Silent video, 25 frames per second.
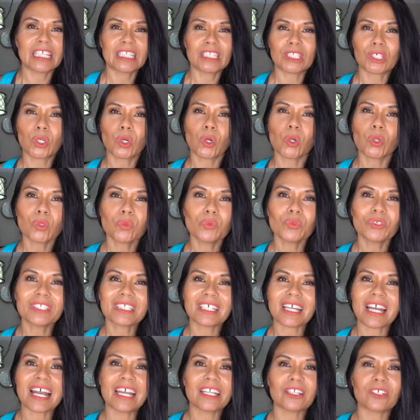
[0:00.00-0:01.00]
The gold one
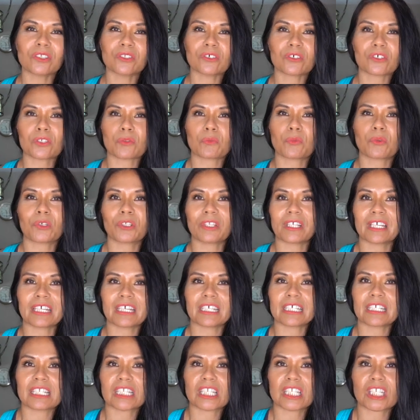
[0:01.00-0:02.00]
kind of looks more
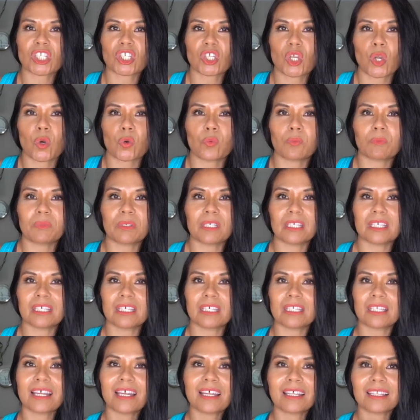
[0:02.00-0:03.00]
like a
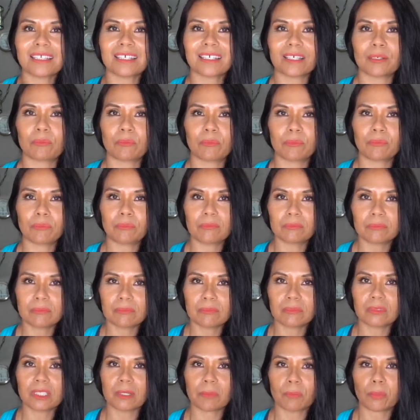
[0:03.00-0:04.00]
taupey, not like
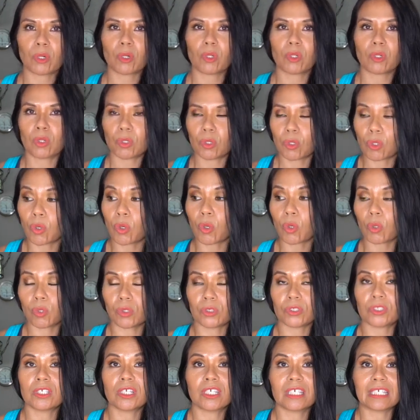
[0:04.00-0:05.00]
typical
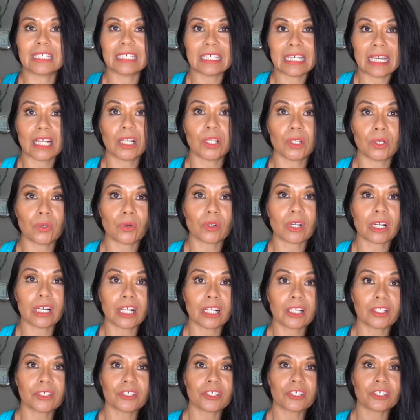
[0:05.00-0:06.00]
gold yellow
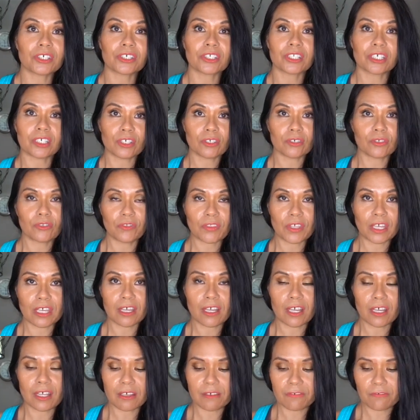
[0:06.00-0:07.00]
color that you
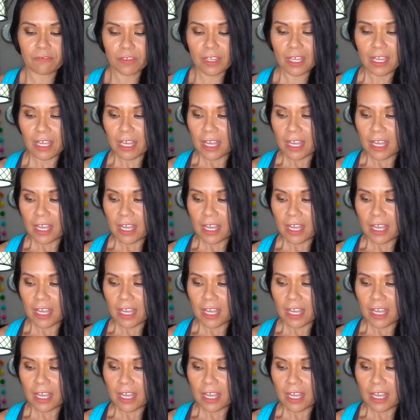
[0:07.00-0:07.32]
think of.